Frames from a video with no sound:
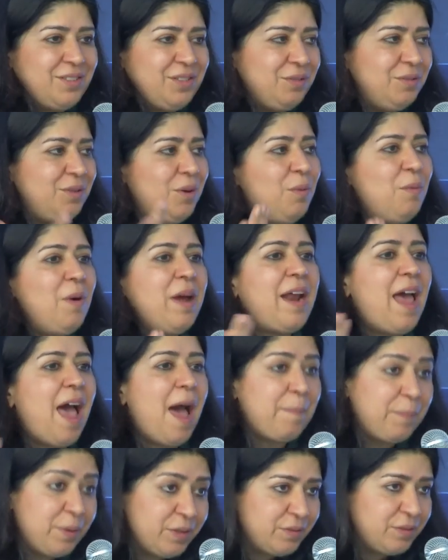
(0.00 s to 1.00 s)
to know what
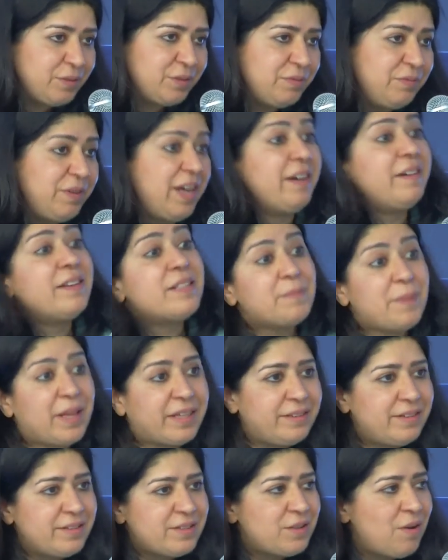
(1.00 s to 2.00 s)
happened to where his
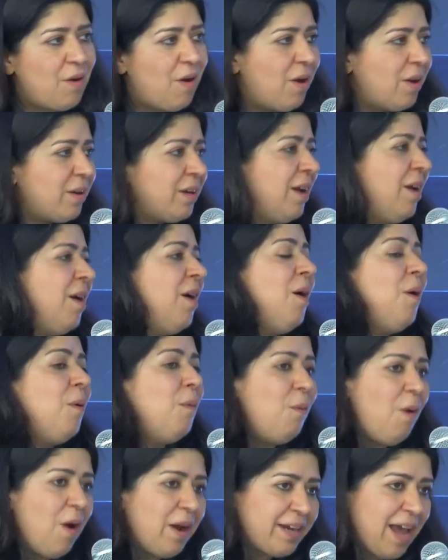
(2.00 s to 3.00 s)
mother's gone,
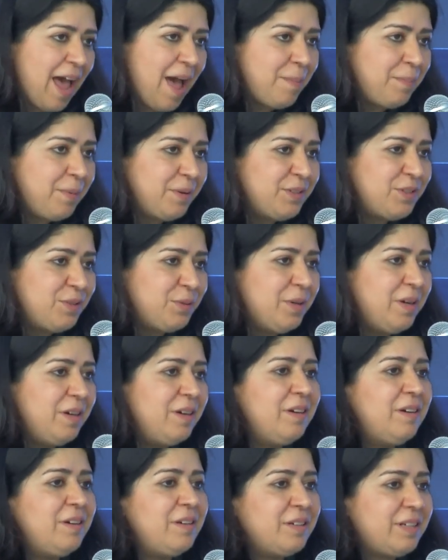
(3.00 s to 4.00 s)
what happened to
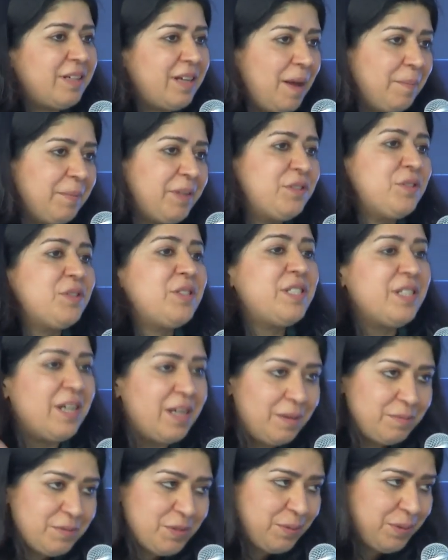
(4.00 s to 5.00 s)
her, coming to
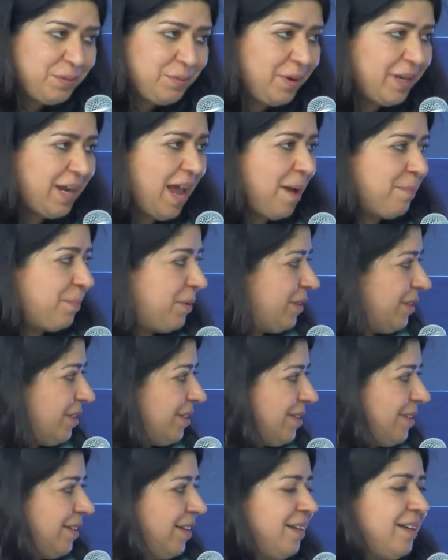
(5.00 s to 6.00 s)
terms with what
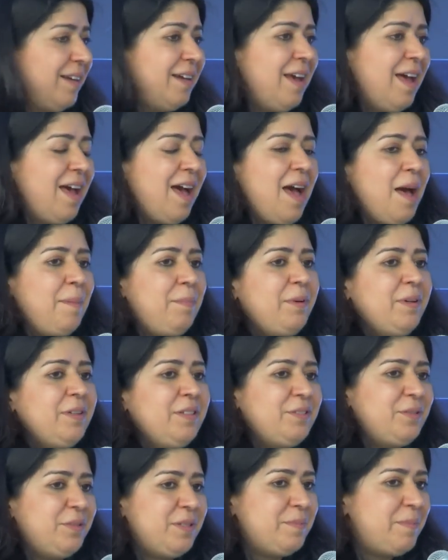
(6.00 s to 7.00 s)
happens
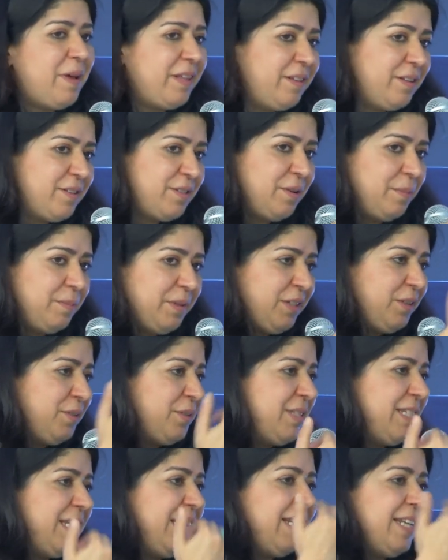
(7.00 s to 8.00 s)
happened to his mother. So I mean, you
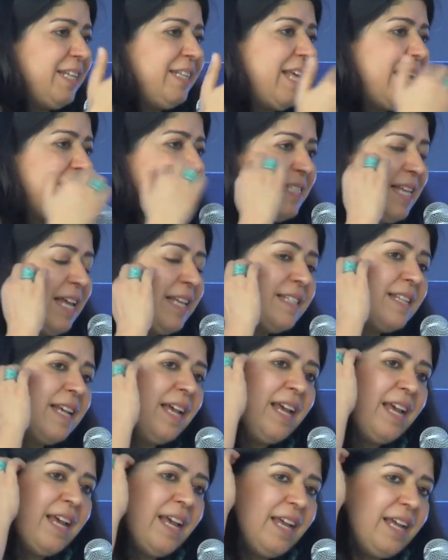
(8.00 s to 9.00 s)
see it in that sense.
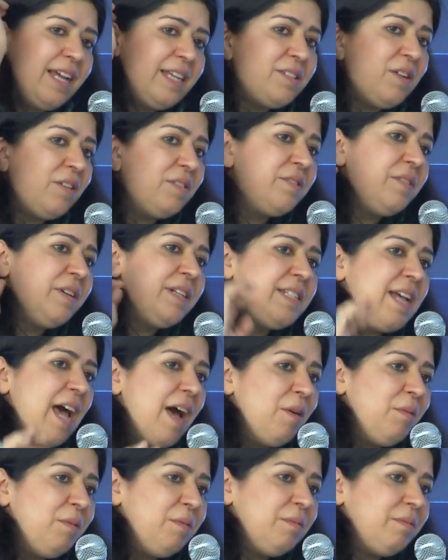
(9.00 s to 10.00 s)
It's also a
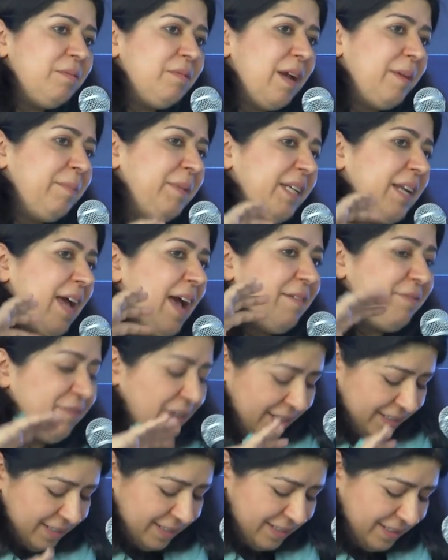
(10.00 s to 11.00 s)
town. I mean, I
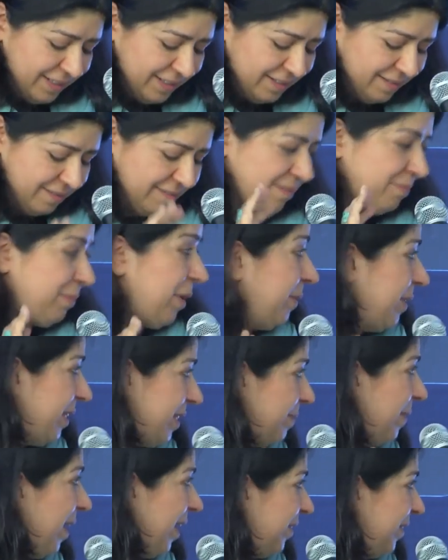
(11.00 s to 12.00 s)
find it in maybe
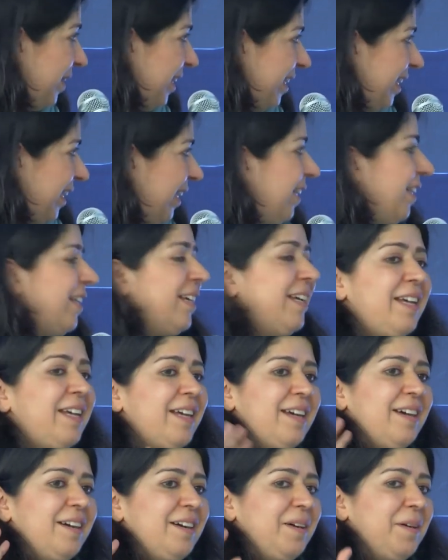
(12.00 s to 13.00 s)
it's my reading.
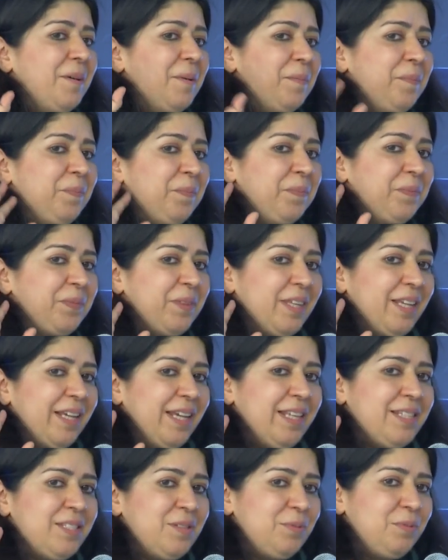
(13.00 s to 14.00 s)
Um,
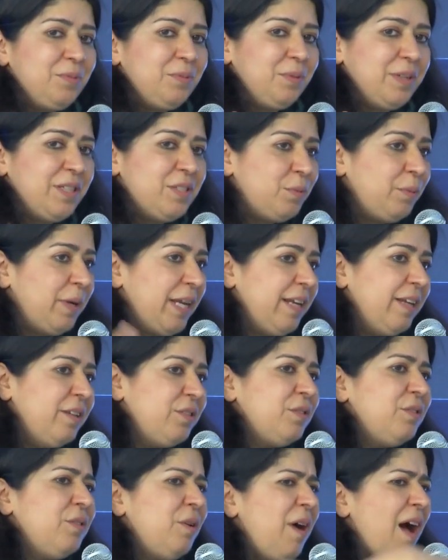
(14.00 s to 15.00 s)
it's it's waiting
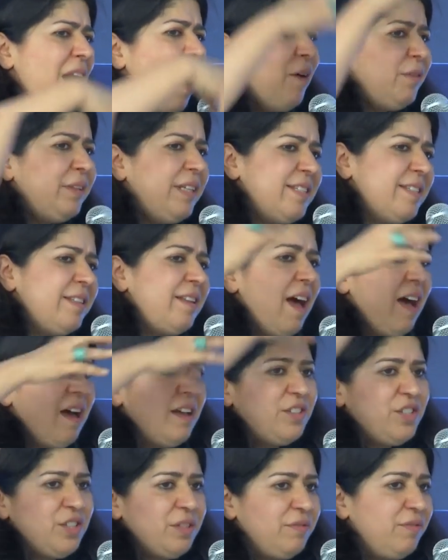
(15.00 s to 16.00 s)
to know how these
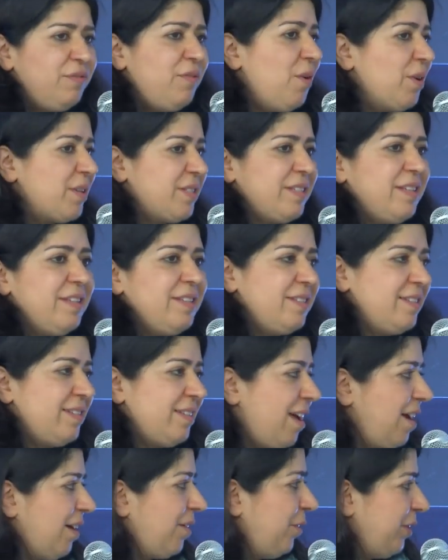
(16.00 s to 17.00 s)
larger forces
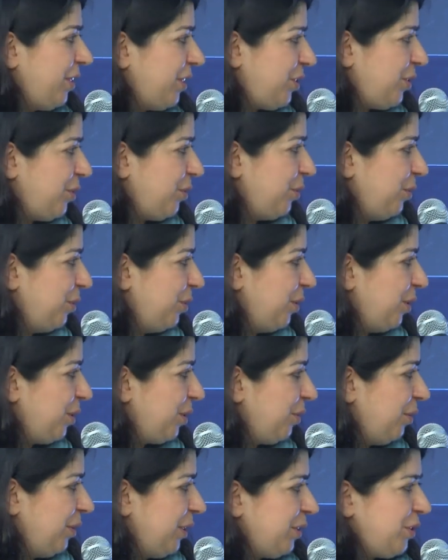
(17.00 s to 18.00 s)
are going to,
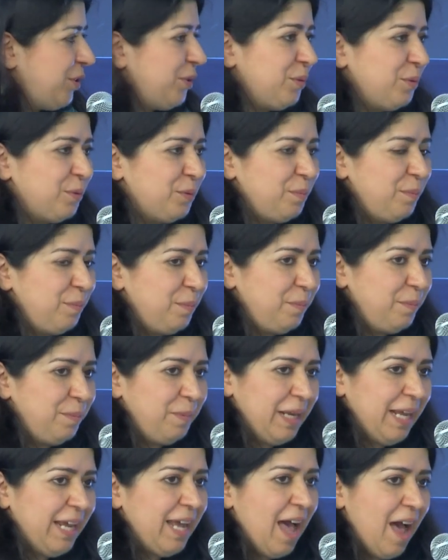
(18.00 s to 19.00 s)
going to
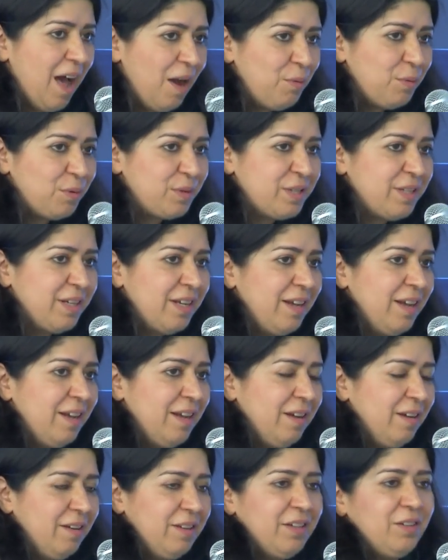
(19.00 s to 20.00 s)
play out.
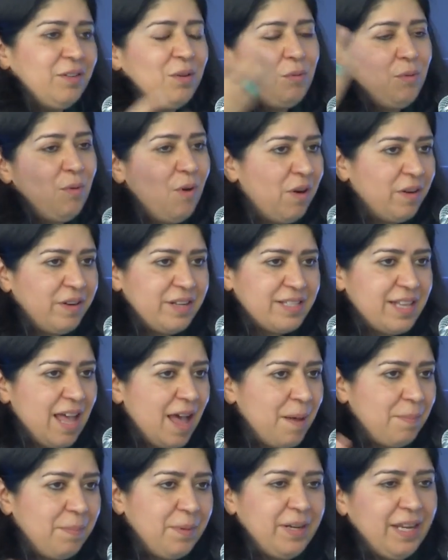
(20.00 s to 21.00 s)
Uh, you know, war is
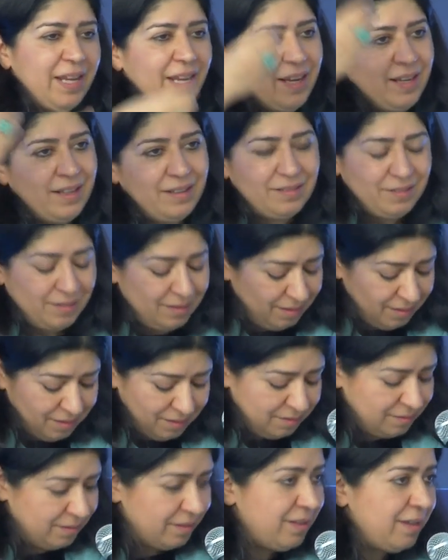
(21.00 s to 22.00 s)
happening,
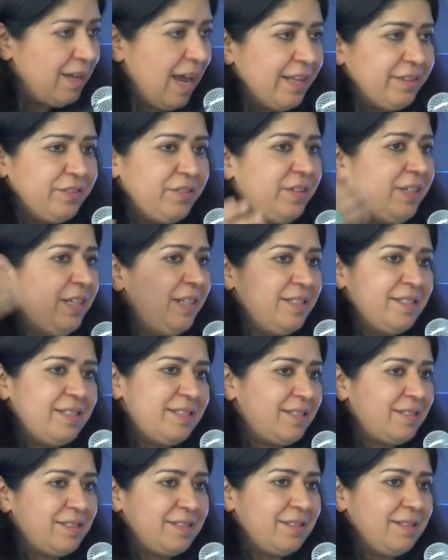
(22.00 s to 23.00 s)
uh,
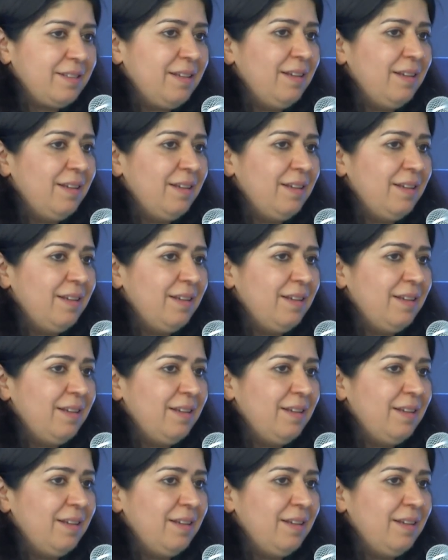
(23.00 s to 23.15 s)
Gayatri's